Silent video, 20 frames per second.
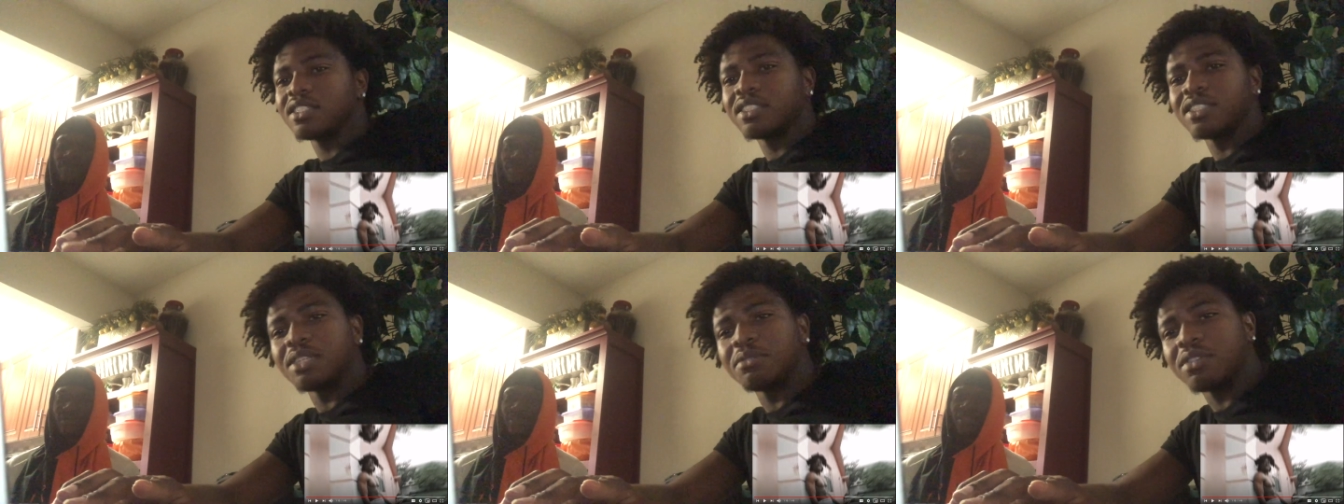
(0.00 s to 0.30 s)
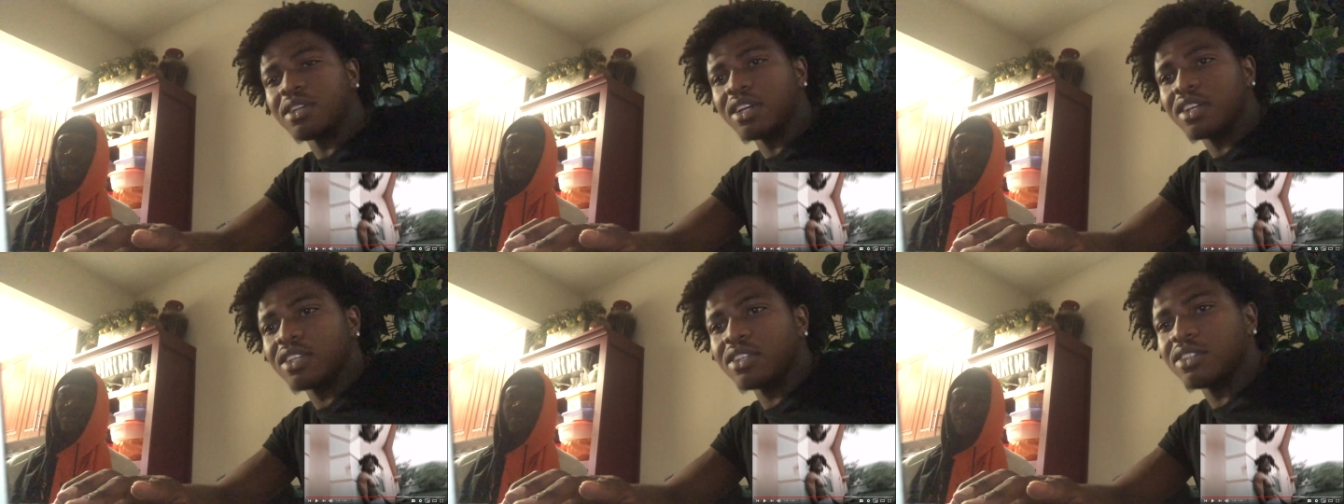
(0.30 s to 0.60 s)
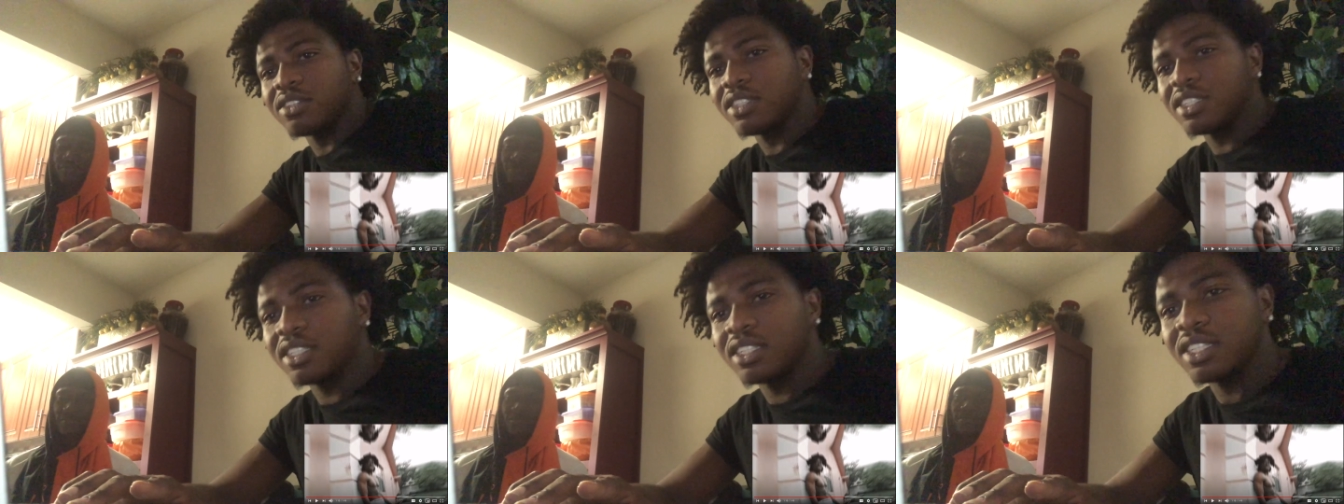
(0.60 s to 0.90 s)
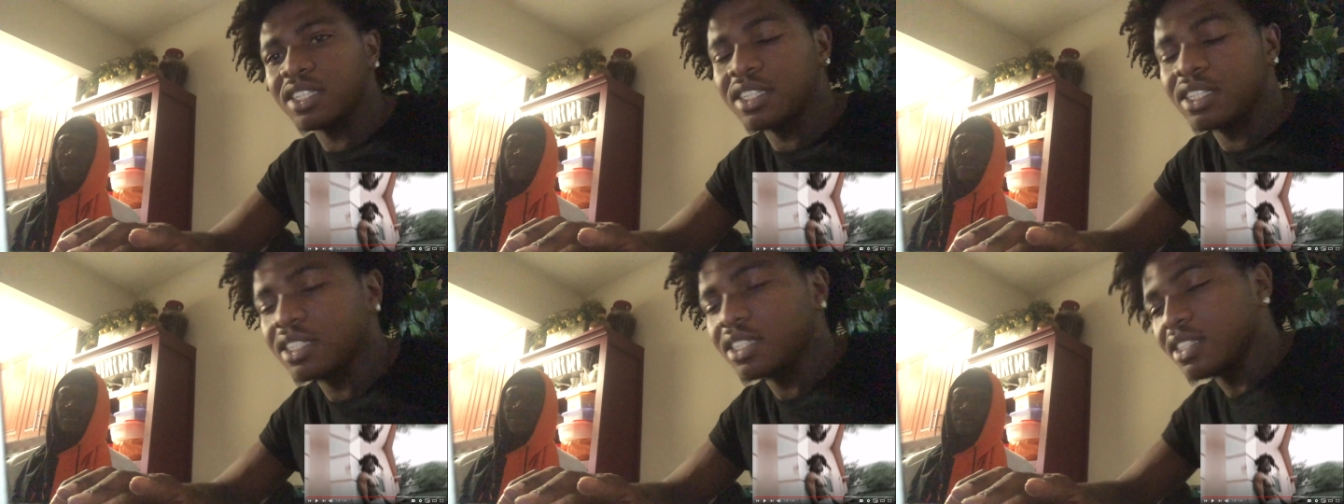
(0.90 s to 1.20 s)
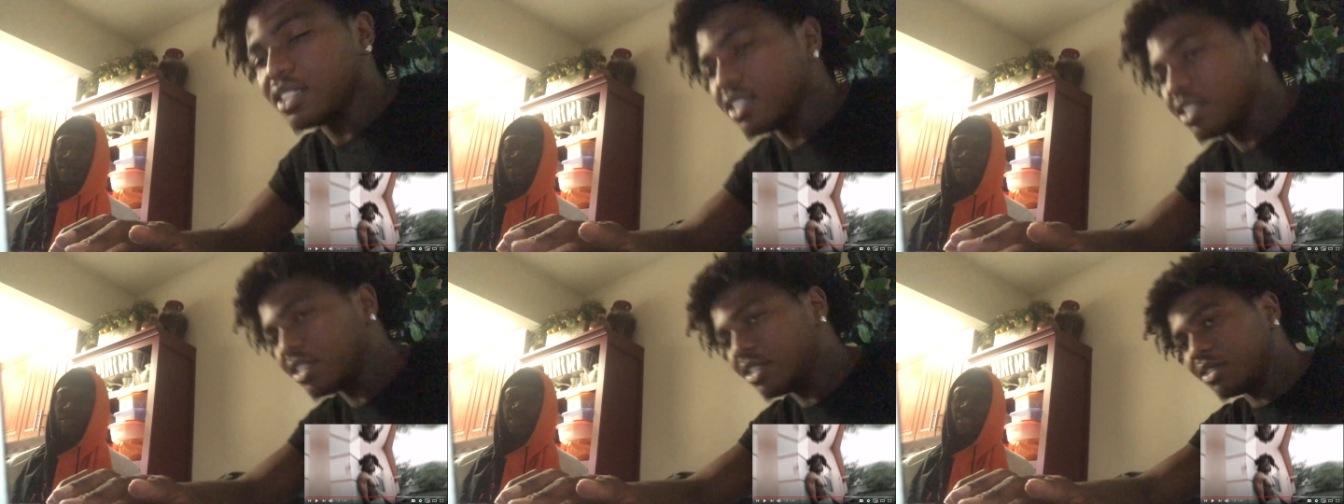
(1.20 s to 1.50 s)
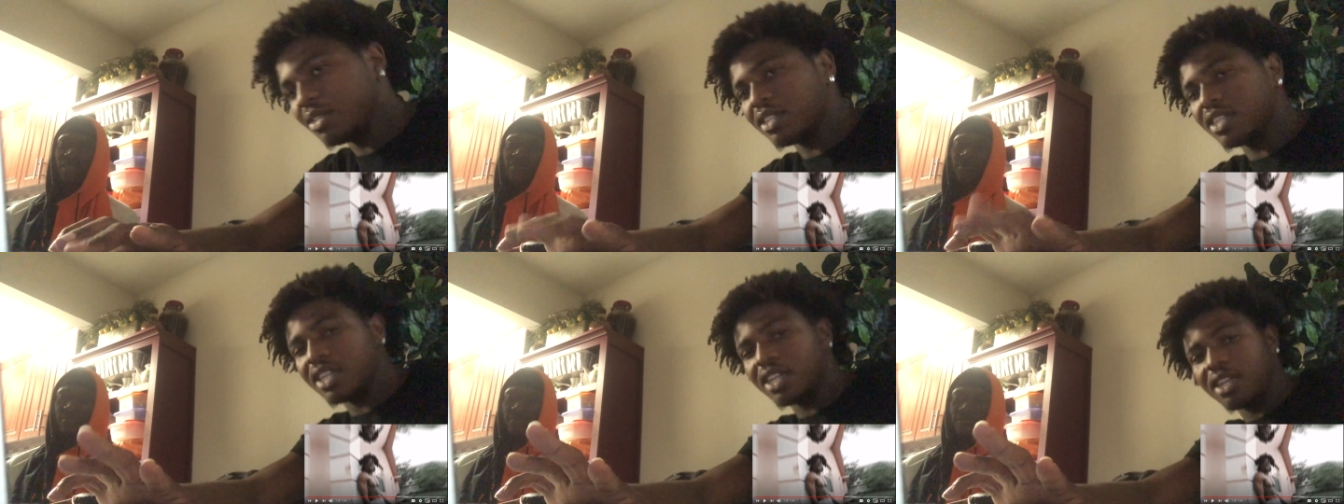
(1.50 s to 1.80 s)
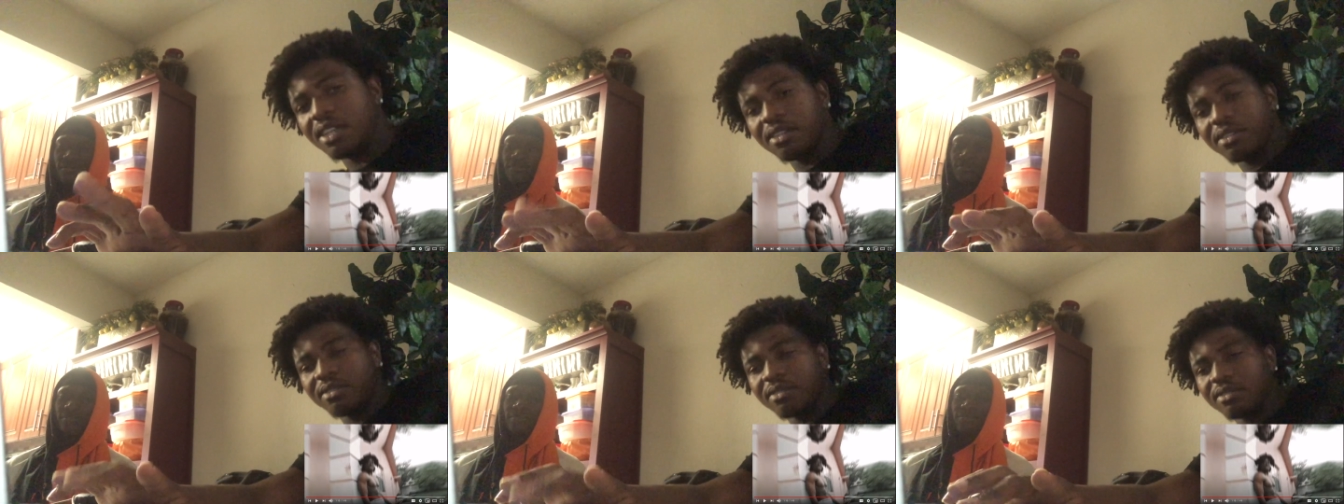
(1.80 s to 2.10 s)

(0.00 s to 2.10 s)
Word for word: Keep talking your shit. No cap.